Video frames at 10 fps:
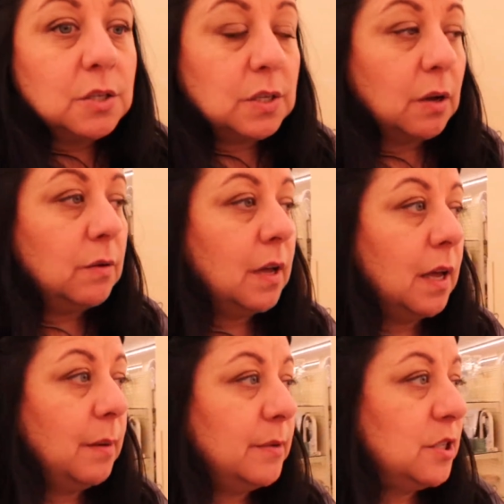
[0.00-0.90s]
So
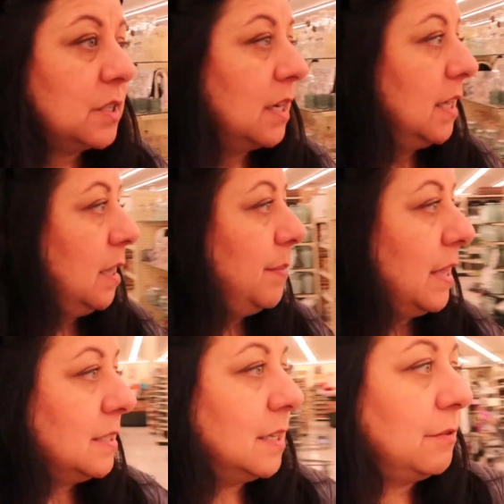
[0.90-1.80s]
I'm just gonna keep
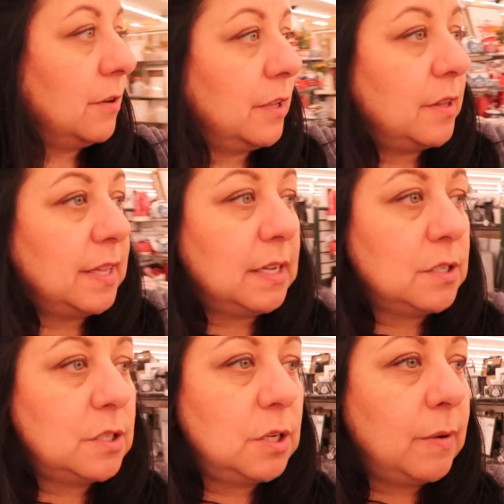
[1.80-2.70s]
hunting for little
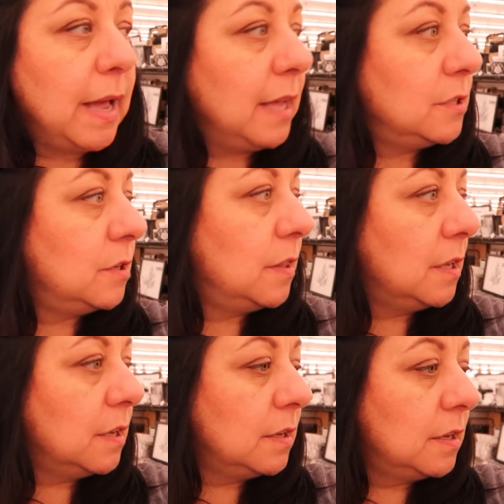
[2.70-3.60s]
things to add to
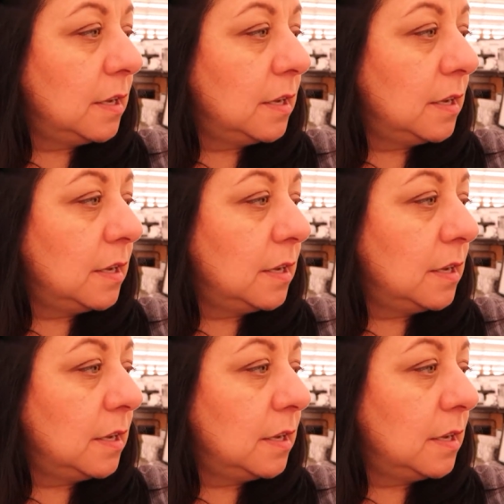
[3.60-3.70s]
the